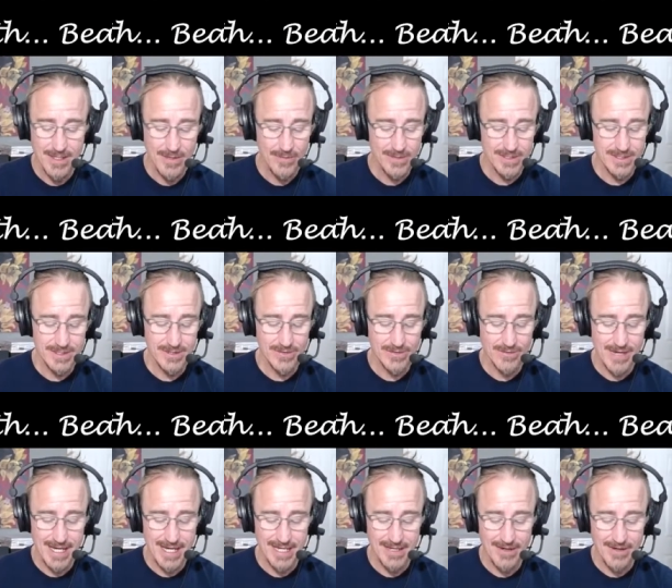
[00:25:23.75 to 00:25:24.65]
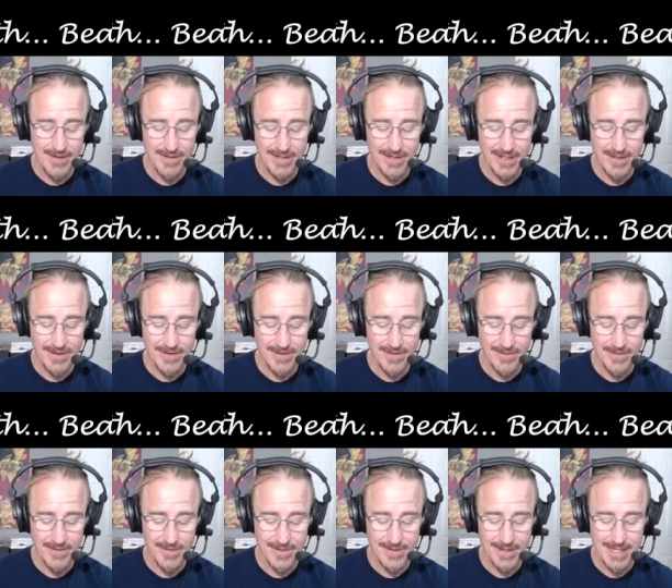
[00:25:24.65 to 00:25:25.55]
was great on the
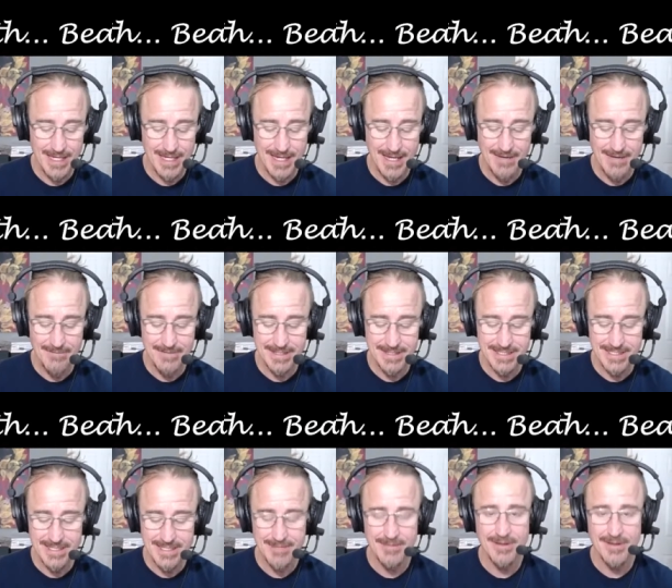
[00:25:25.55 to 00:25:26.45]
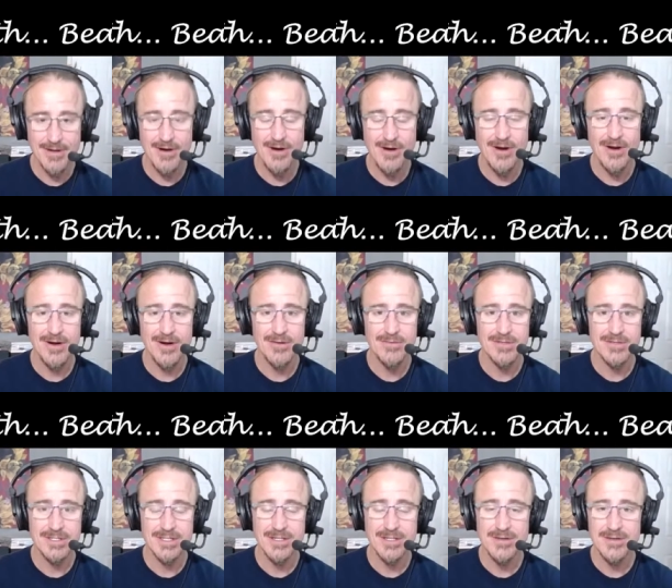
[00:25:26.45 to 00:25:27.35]
earth and that every scheme of their heart
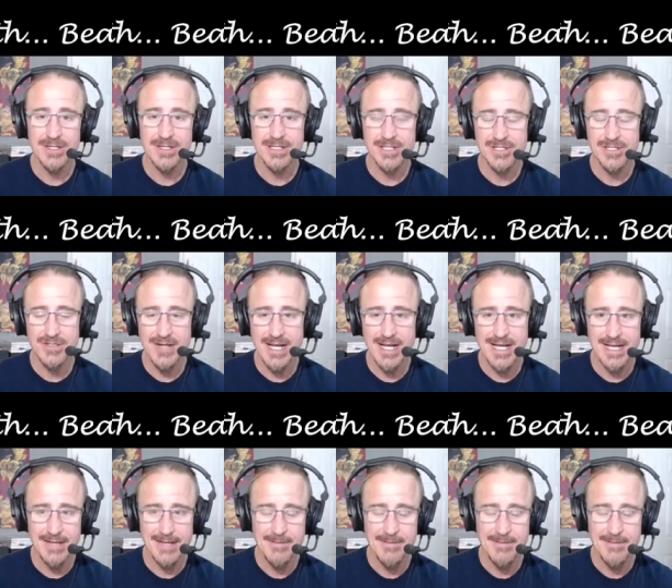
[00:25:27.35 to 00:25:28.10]
was going astray.